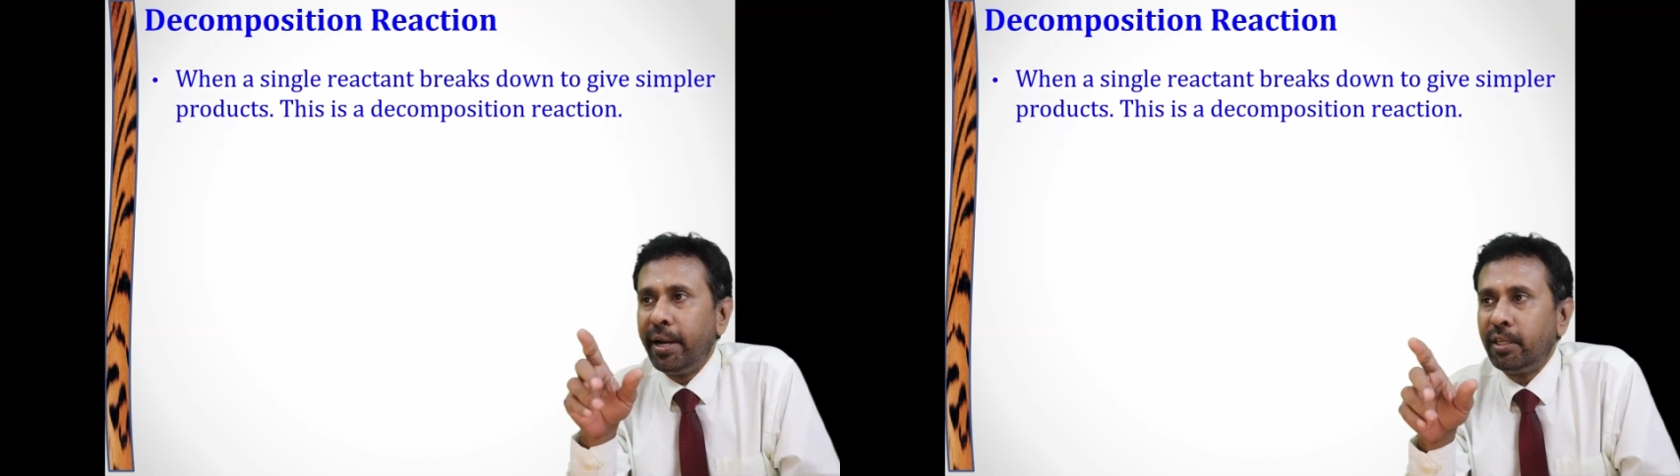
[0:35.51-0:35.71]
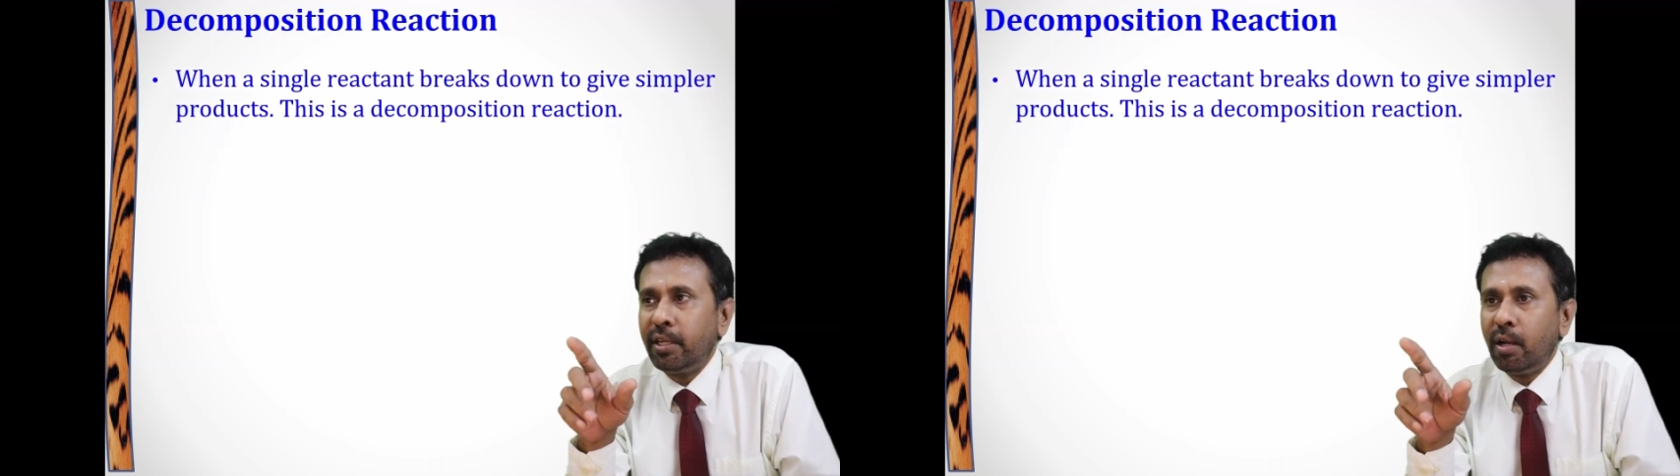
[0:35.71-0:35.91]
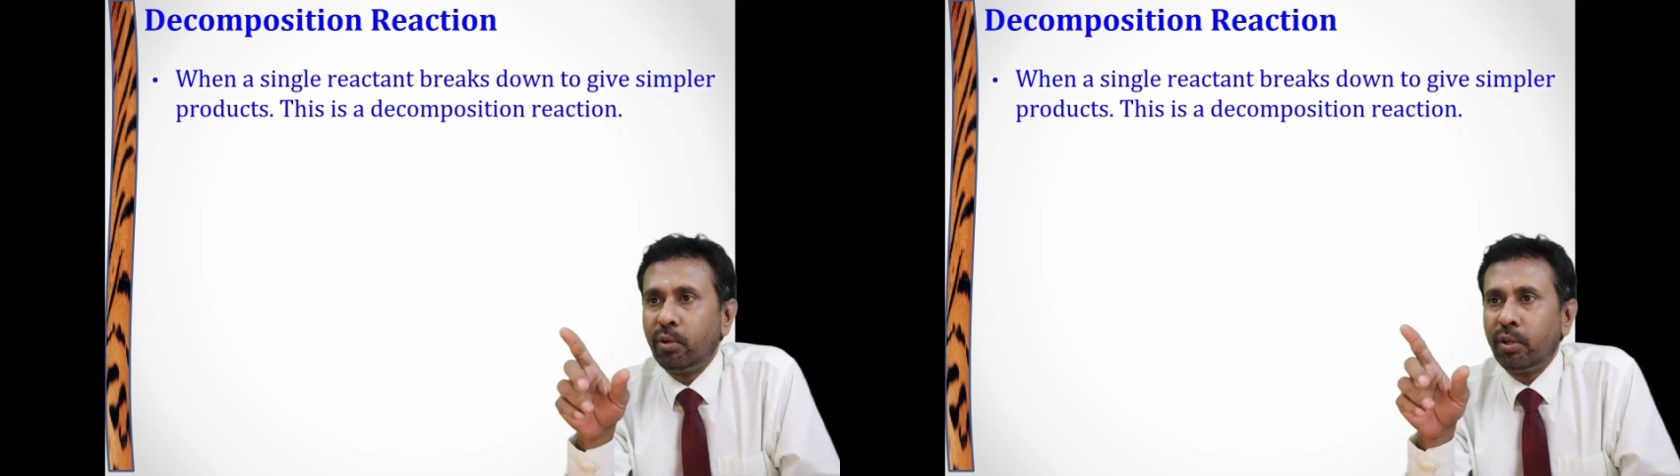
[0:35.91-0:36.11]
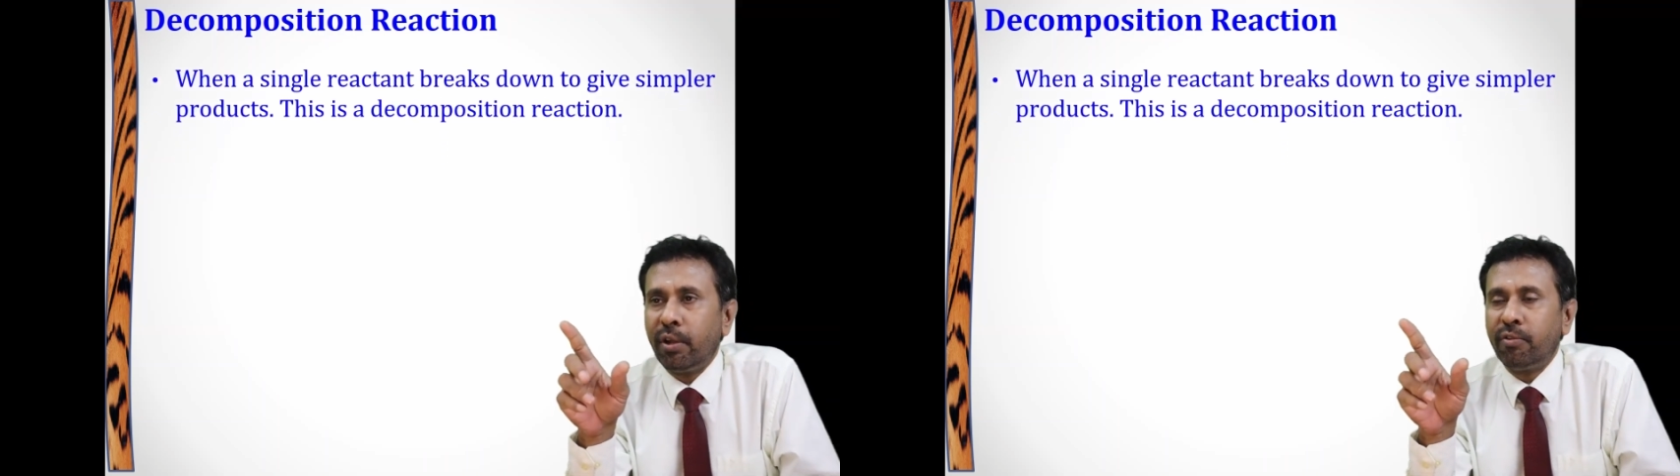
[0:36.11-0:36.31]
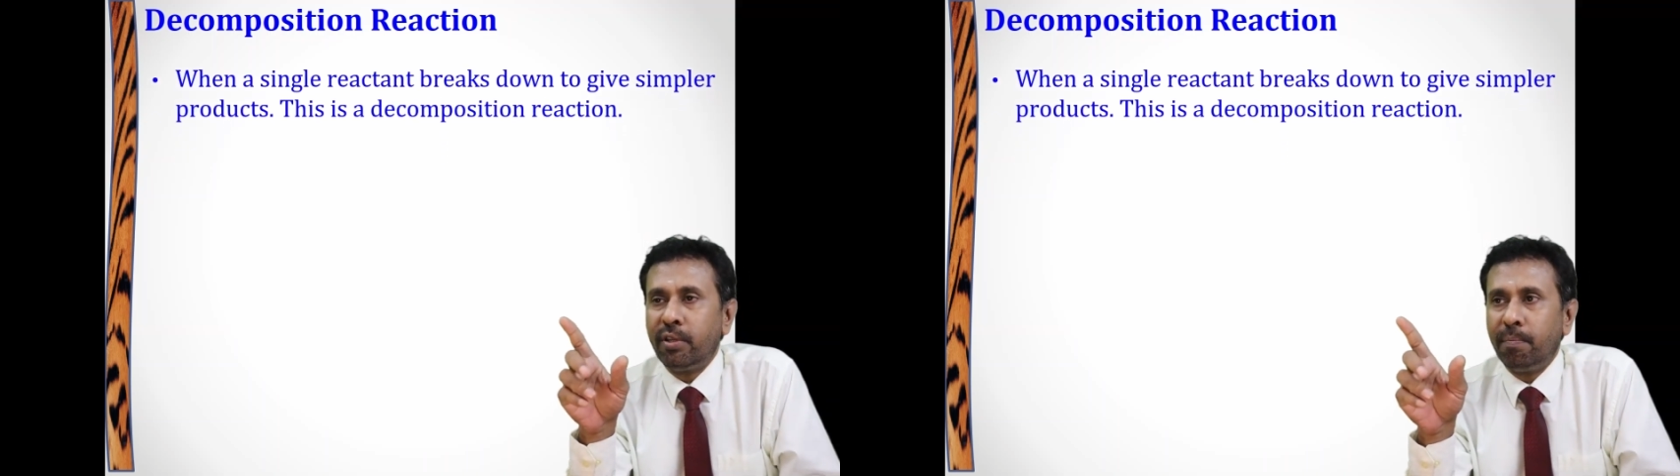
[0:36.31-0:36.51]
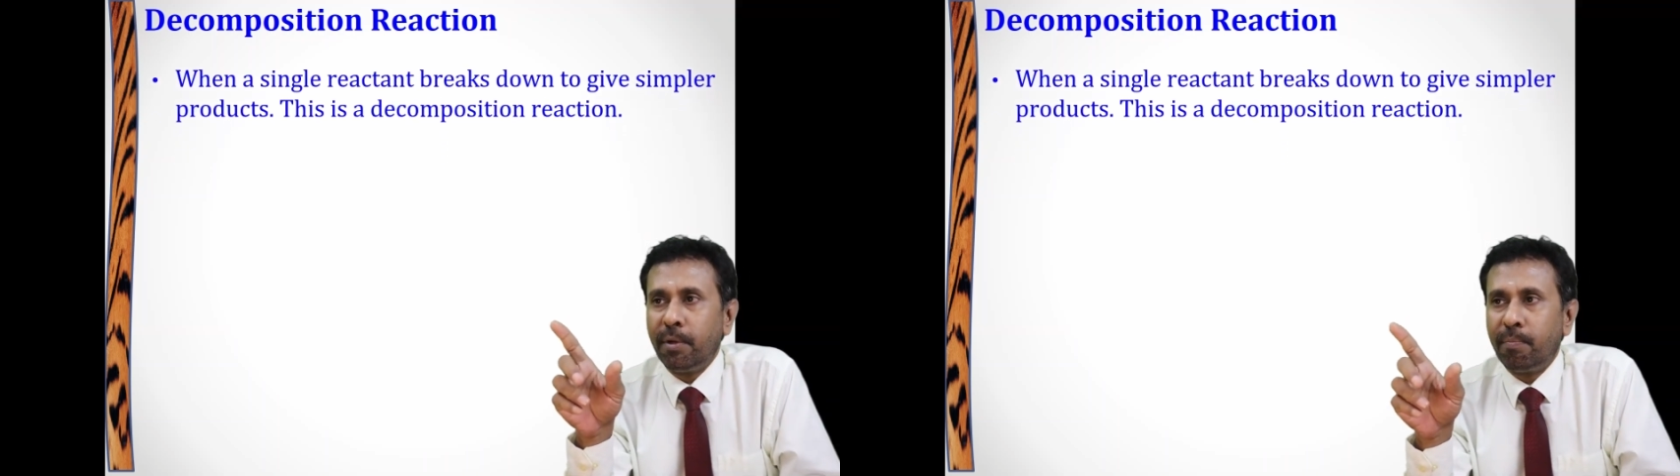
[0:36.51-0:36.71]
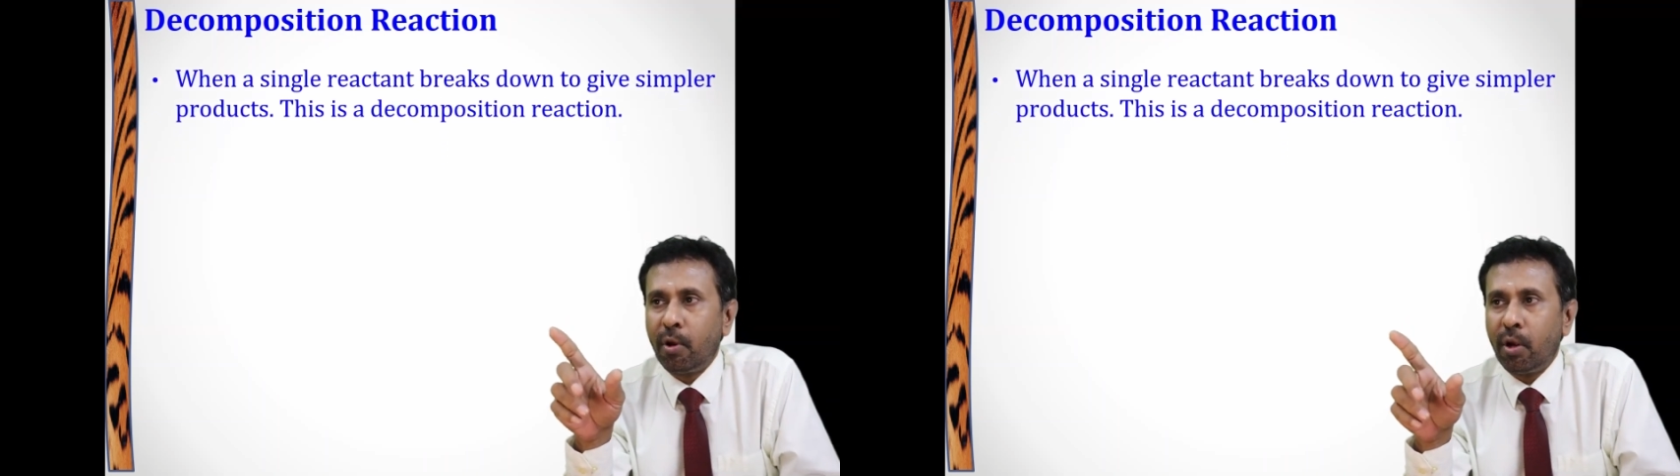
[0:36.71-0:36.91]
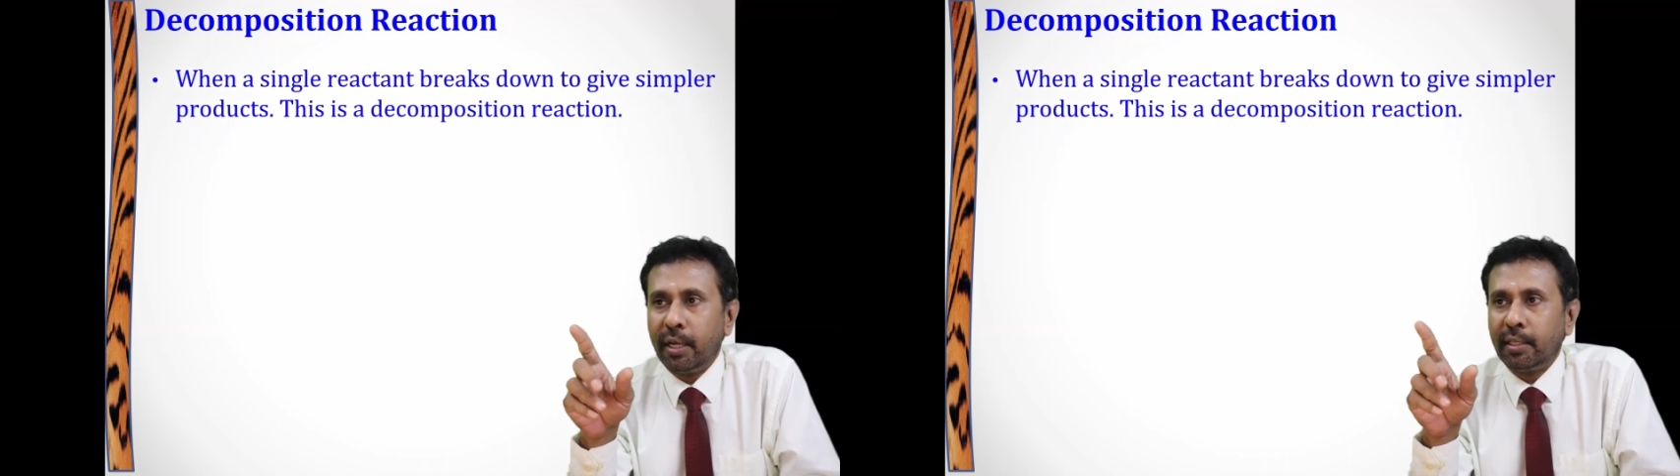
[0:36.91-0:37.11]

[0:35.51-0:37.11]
down to give simpler products,